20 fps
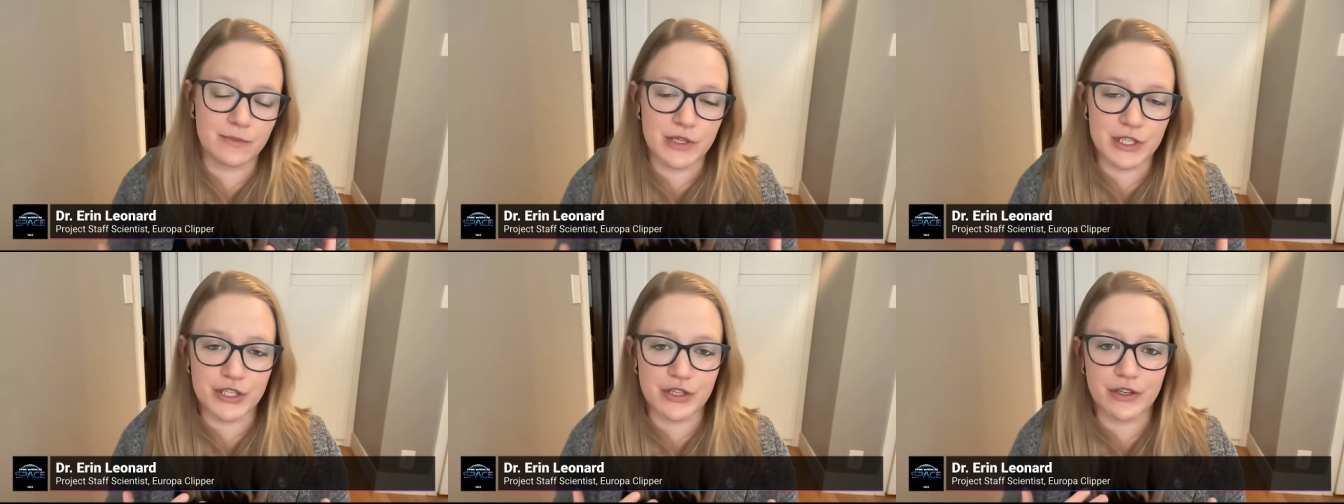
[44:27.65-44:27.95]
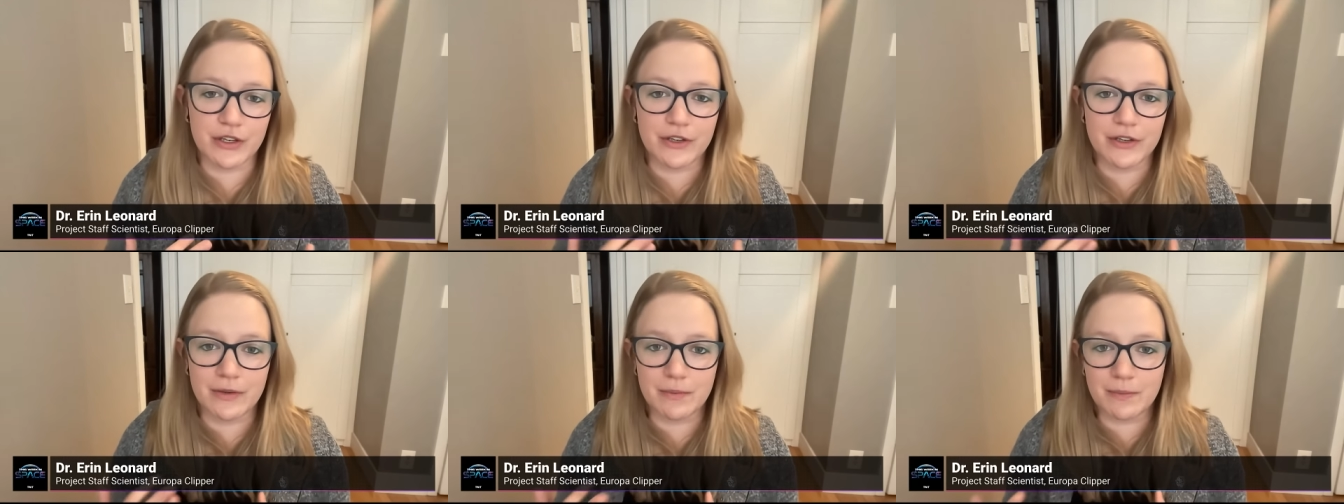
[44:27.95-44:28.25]

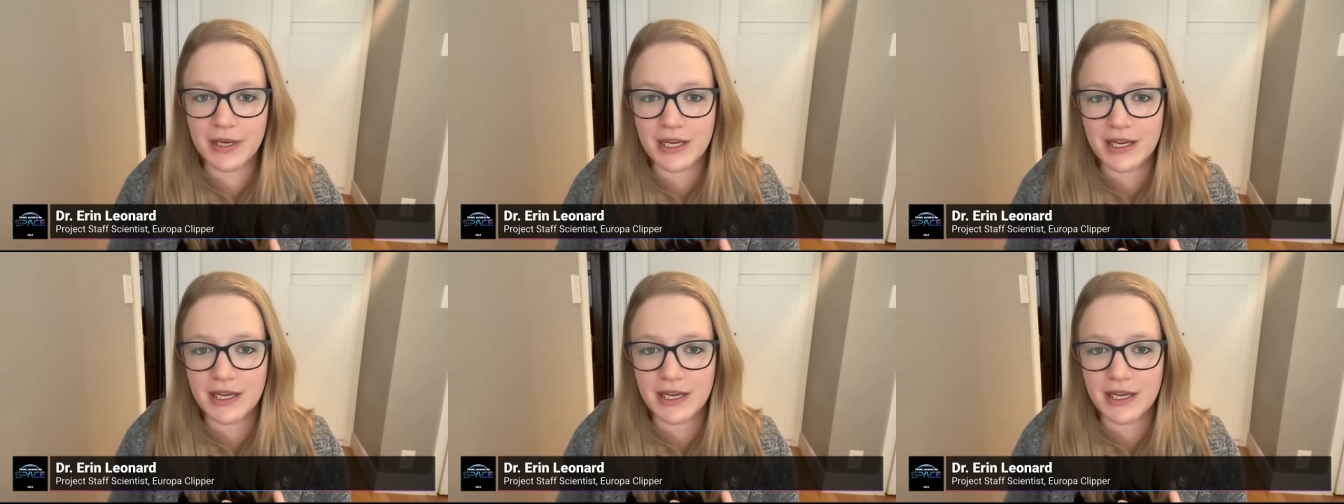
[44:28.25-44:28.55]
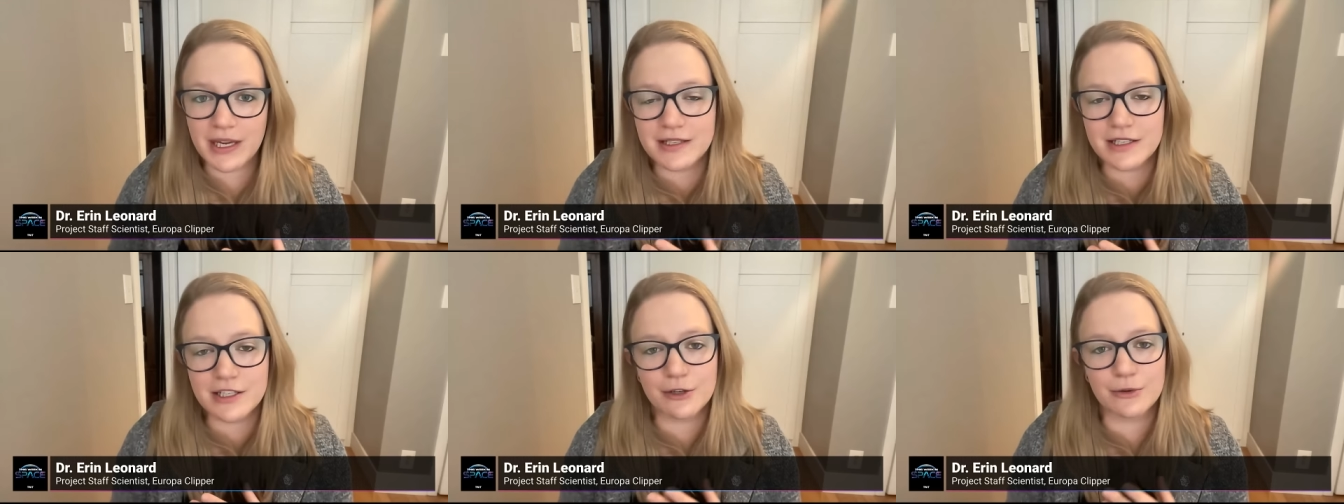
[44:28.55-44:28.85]
mission could
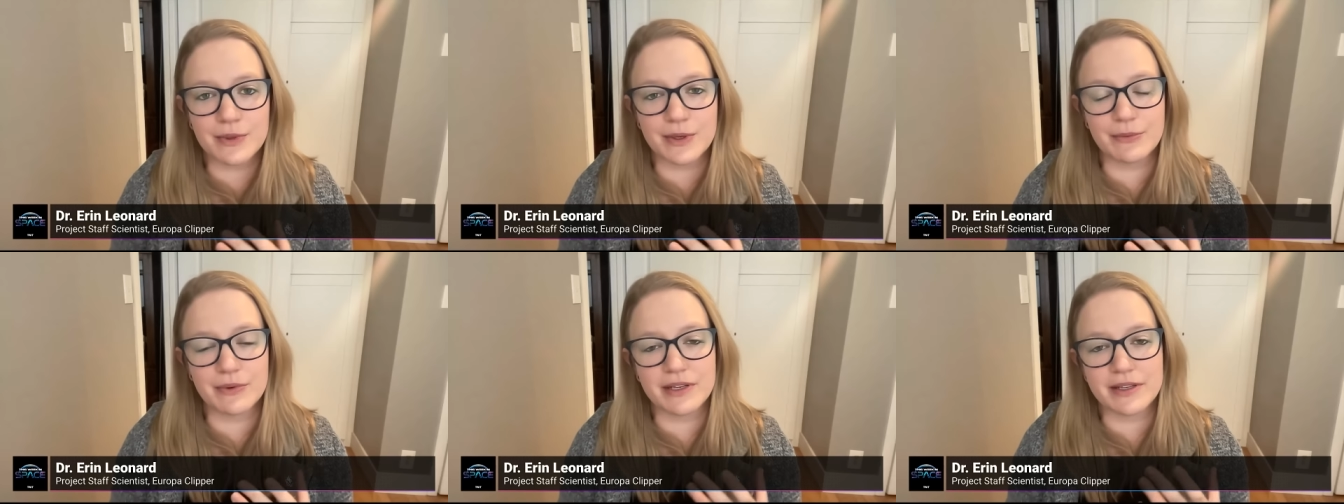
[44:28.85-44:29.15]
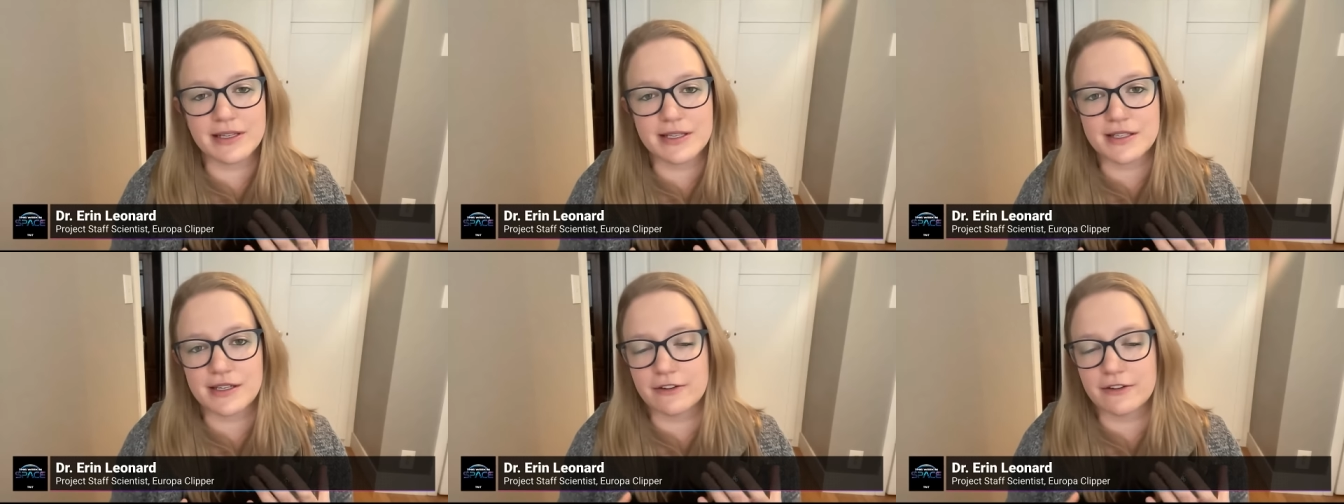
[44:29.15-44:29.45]
be until we
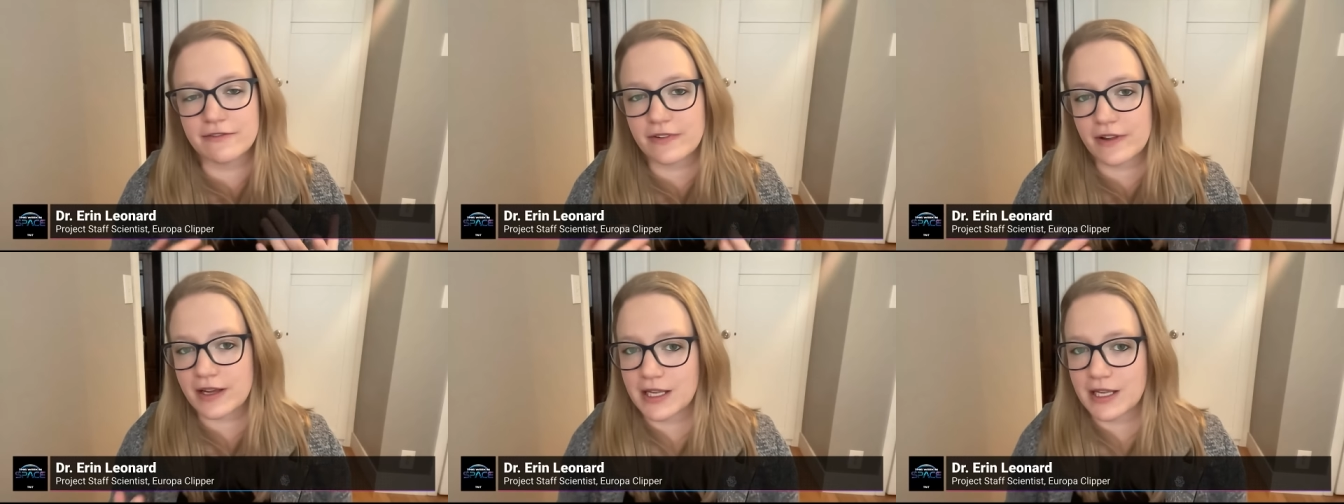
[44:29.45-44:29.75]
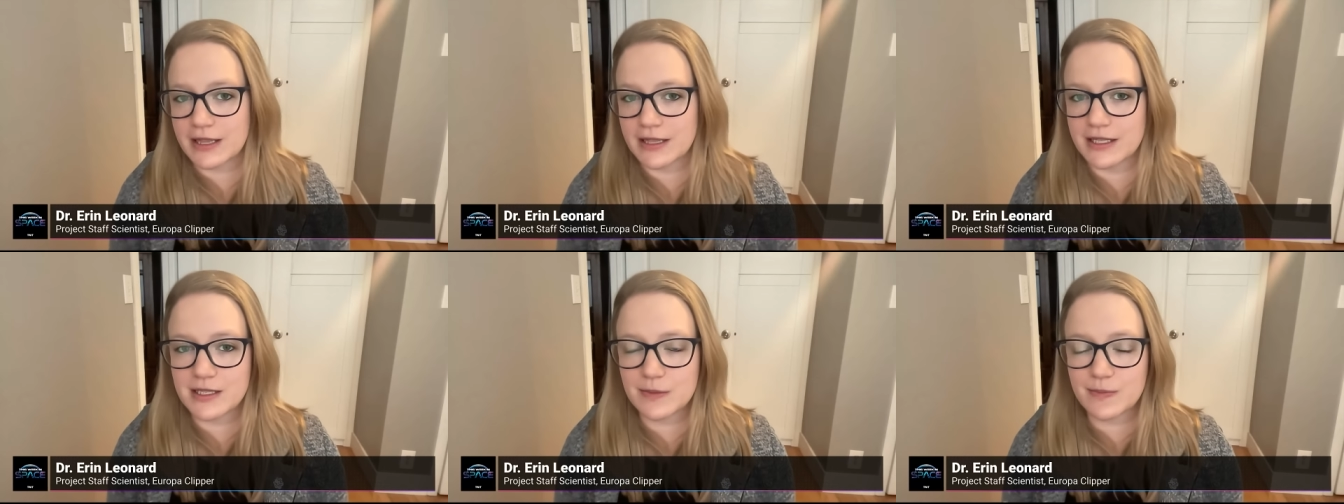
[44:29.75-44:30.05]
really start
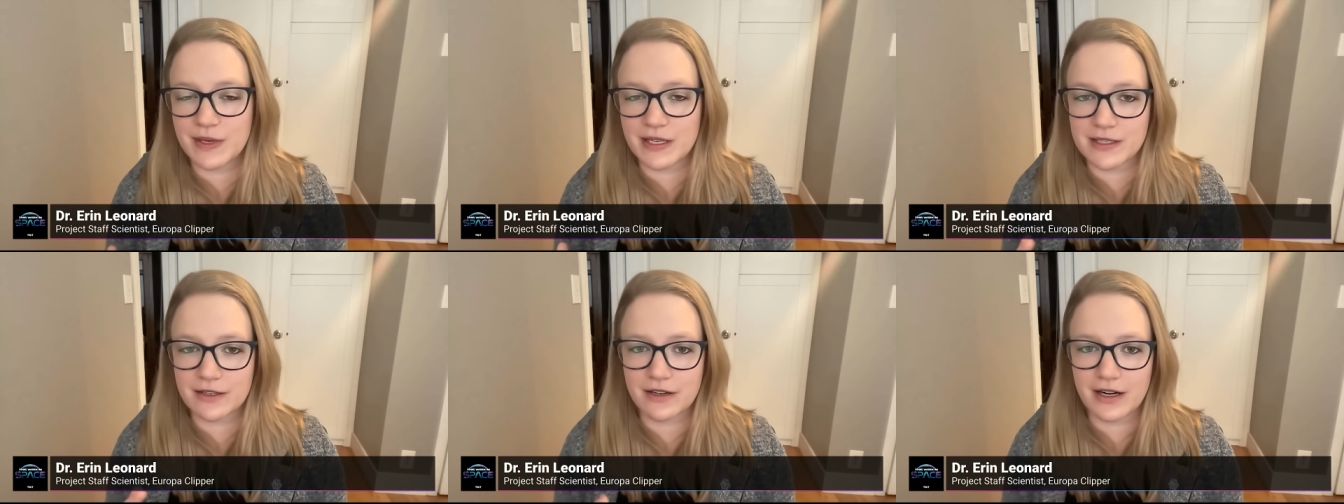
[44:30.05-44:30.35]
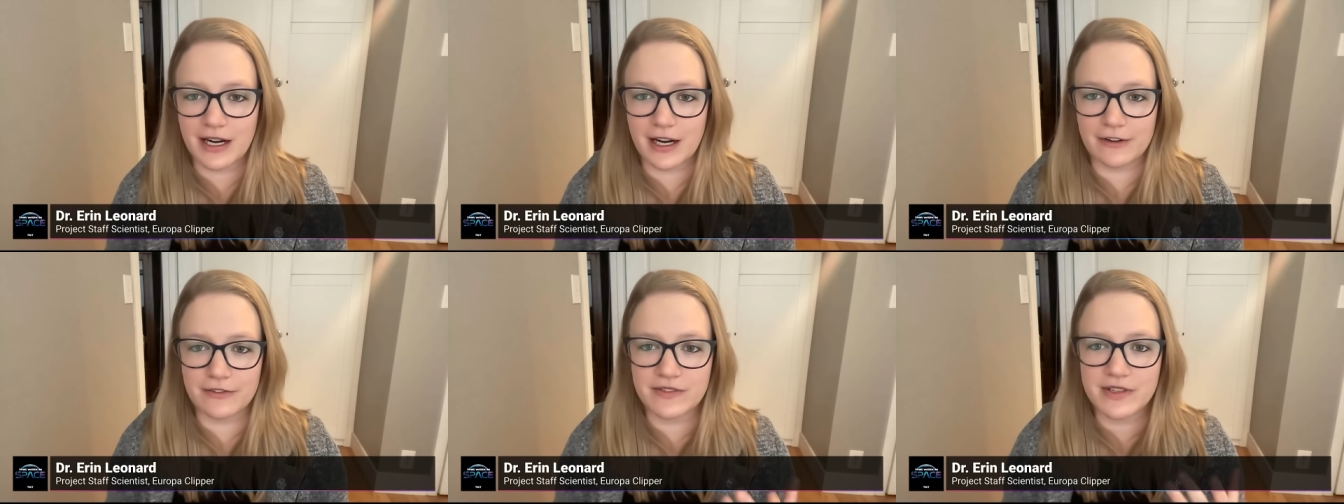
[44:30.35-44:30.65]
flying the
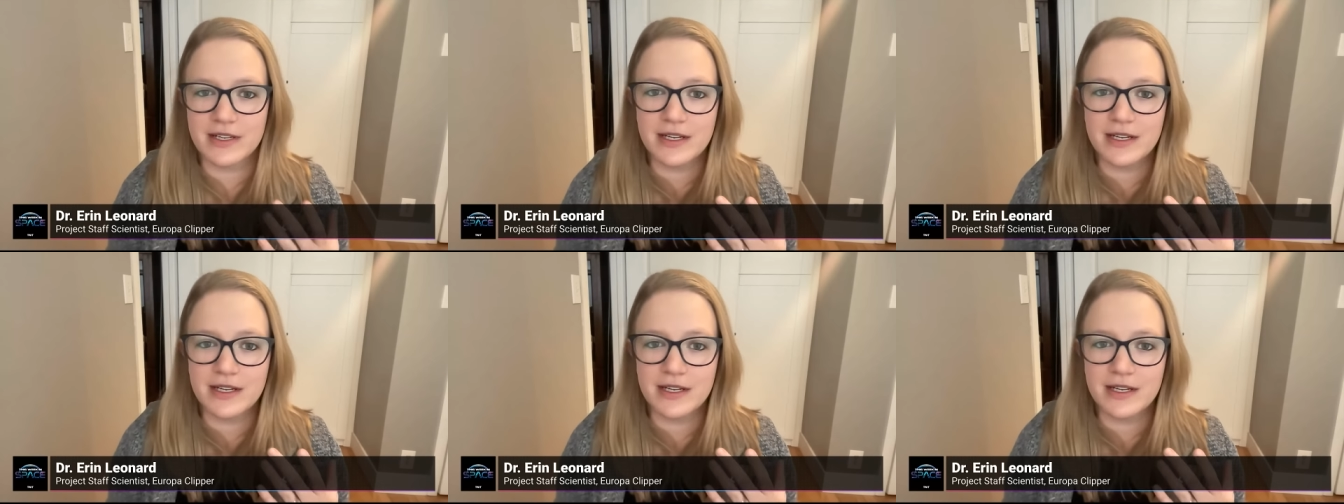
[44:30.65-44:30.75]
spacecraft,